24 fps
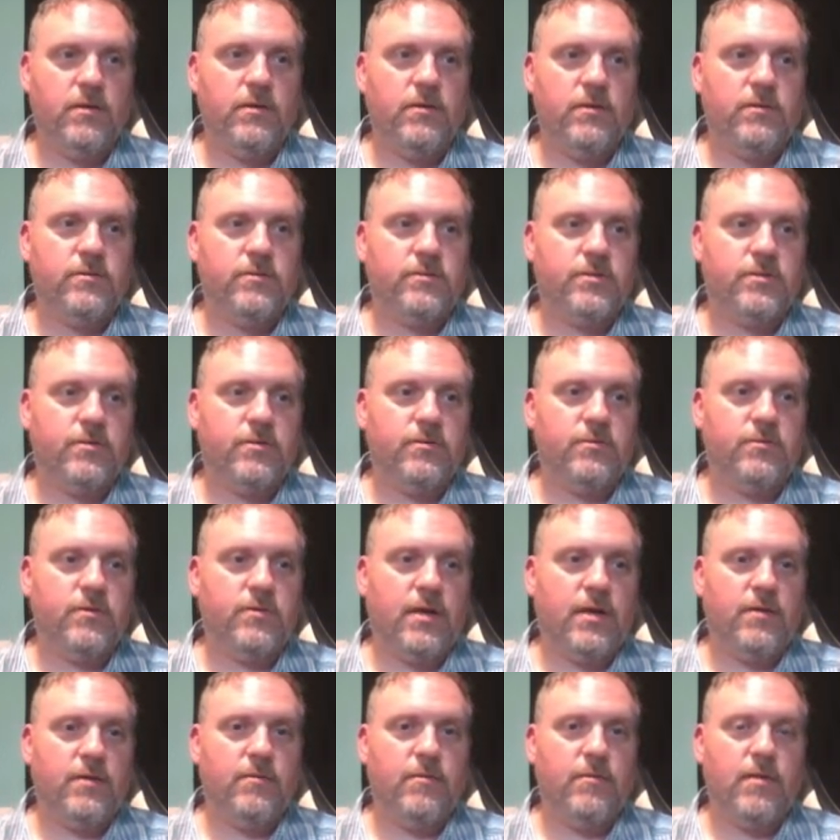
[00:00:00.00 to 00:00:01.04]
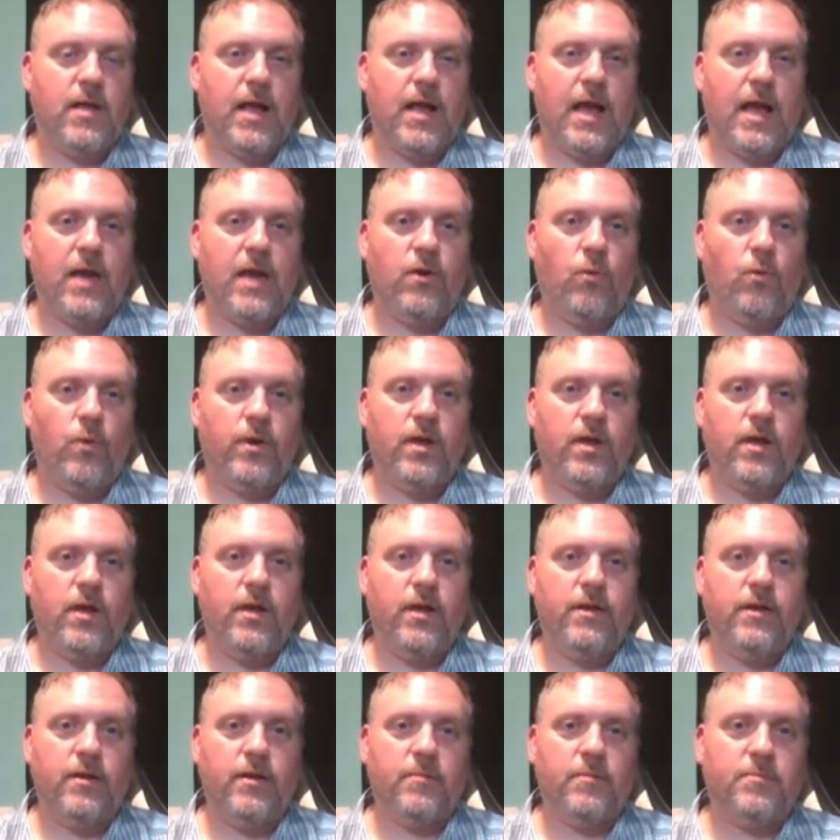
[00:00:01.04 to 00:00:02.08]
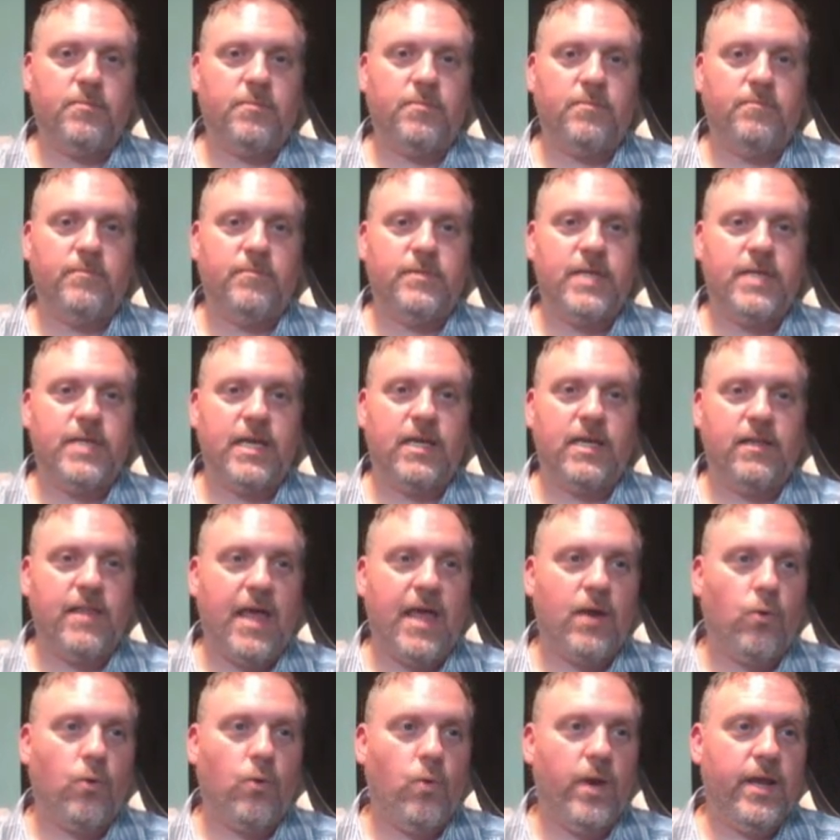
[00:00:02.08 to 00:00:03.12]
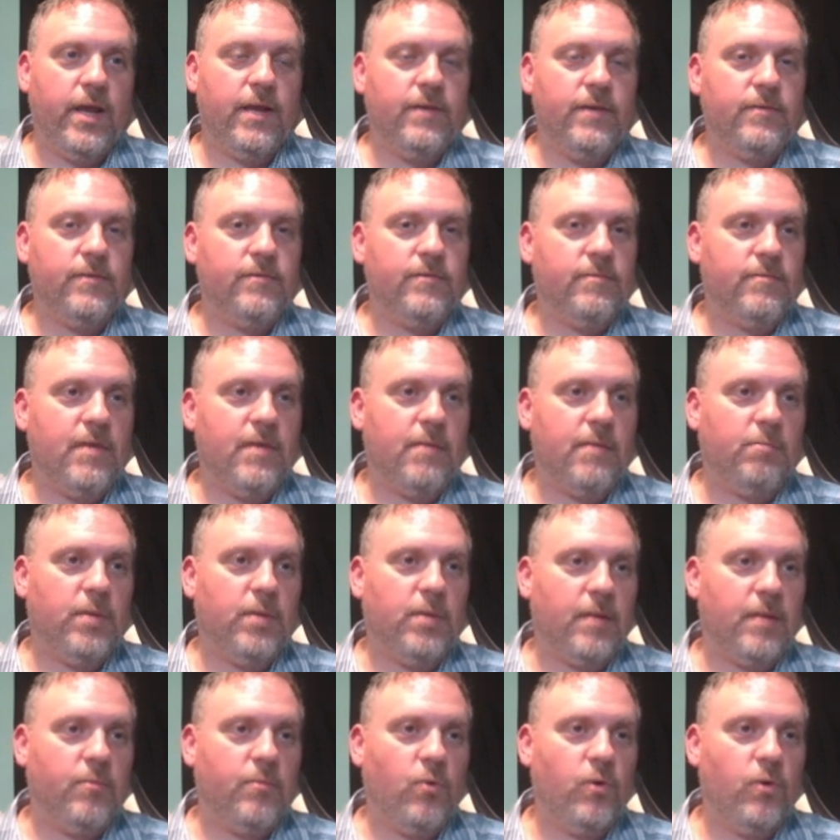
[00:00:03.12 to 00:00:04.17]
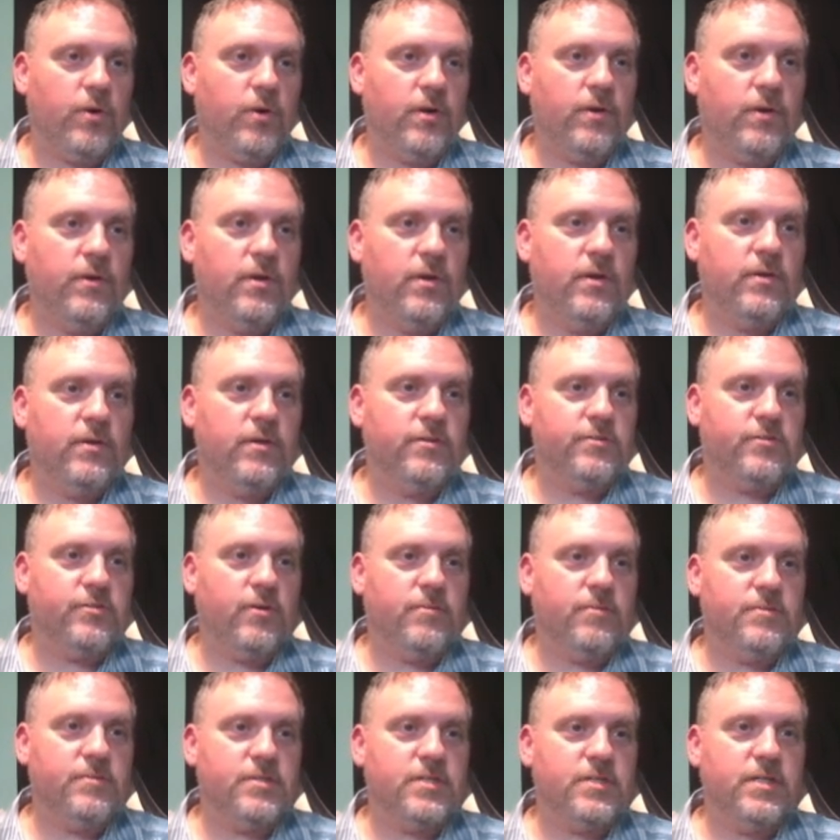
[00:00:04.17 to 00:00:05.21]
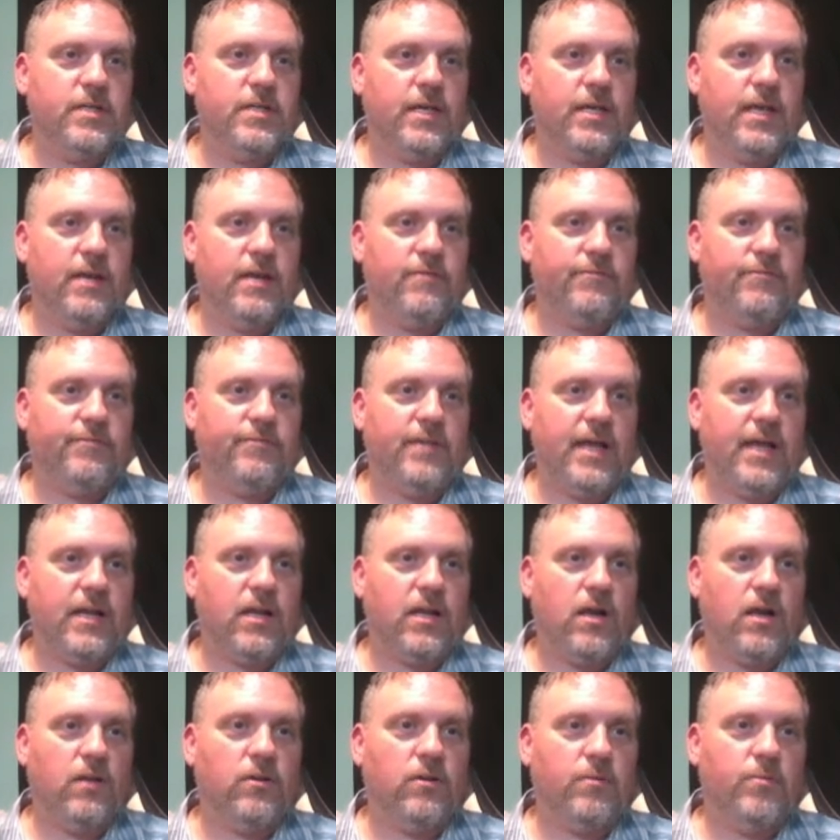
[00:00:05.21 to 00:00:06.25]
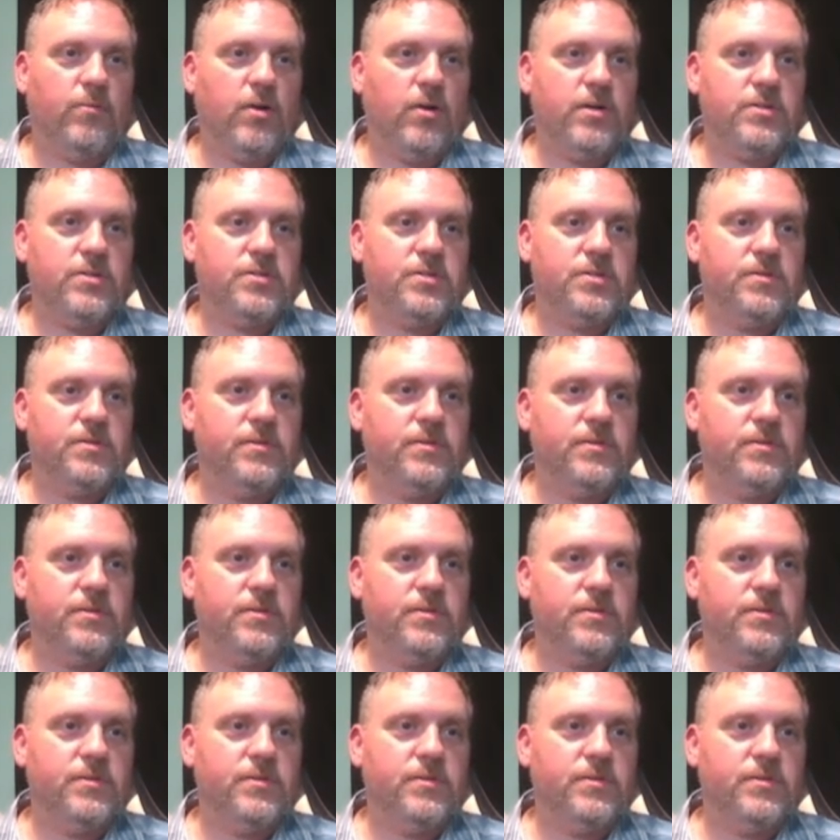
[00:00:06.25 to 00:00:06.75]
So I don't want to end up taking that away, that black border, so I'm just going to get a flat color brush